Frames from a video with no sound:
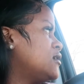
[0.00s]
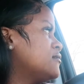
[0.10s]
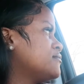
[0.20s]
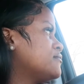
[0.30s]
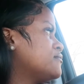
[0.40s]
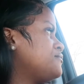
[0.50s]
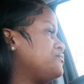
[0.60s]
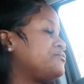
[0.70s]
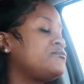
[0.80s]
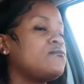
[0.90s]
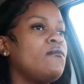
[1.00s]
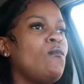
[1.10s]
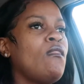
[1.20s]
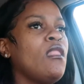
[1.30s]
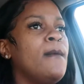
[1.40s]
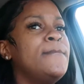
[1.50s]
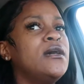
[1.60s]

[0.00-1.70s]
Like mm mm.